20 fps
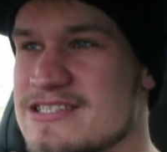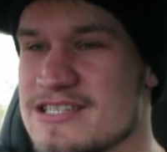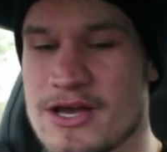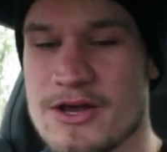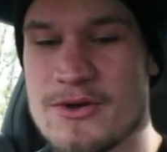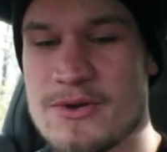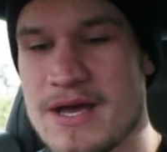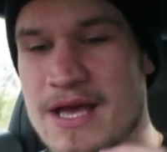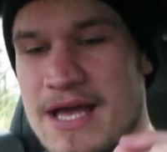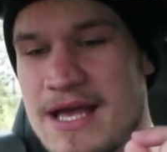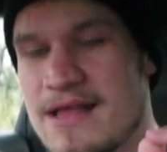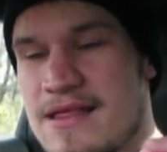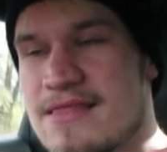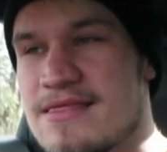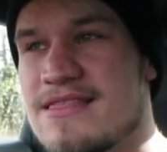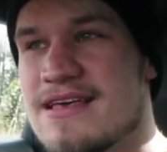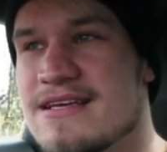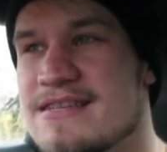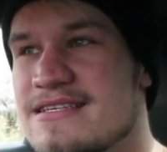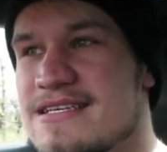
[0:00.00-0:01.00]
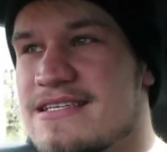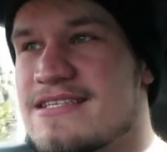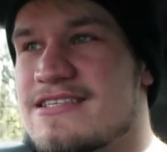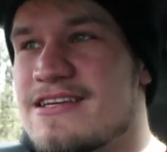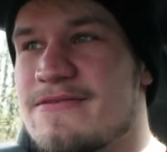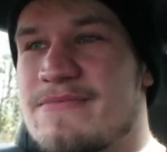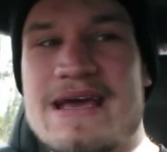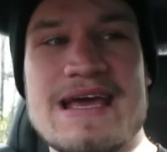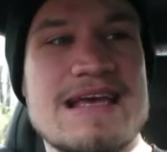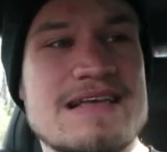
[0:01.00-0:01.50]
So this
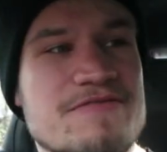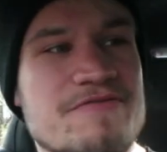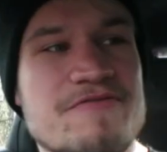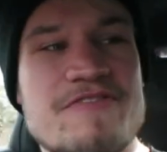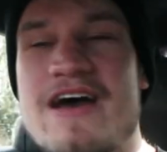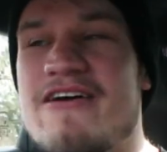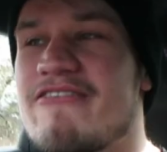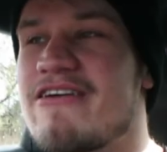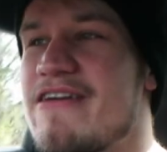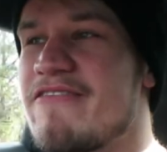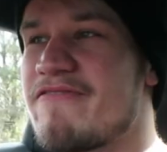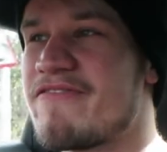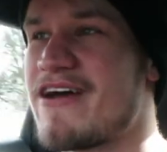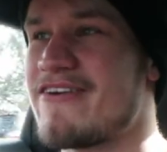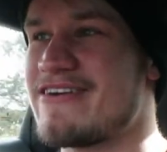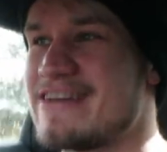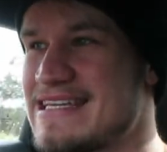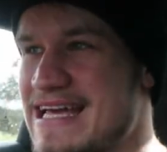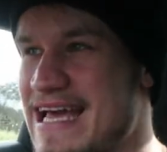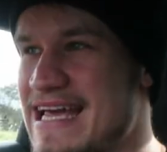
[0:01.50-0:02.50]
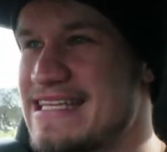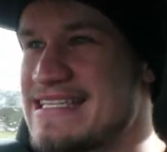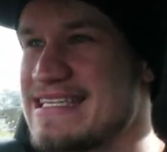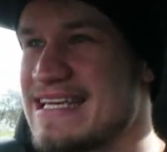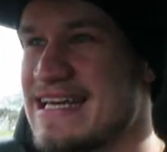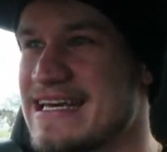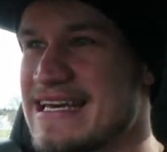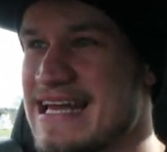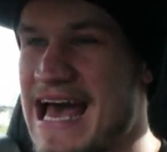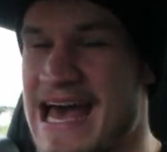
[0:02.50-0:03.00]
system is very, very
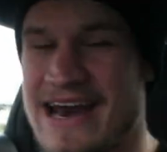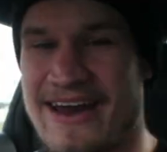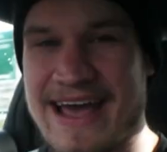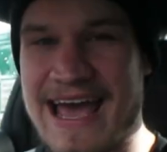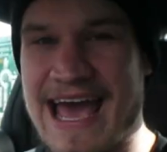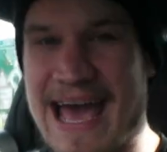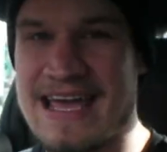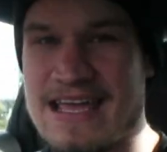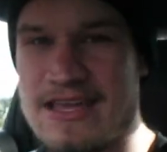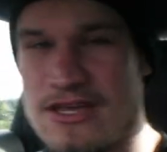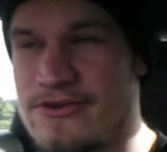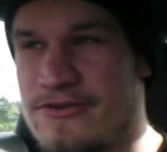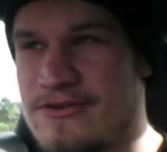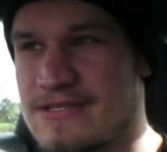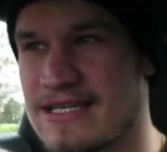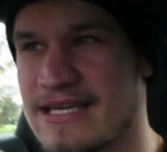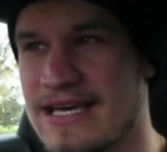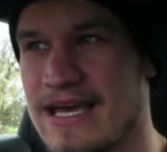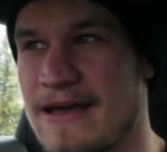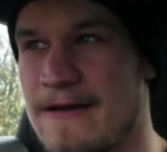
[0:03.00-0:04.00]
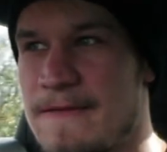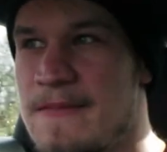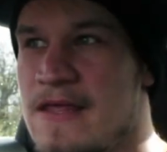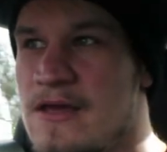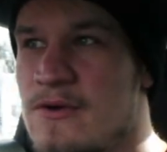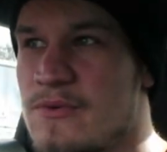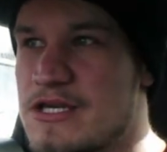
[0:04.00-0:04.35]
dated, and I hate using it.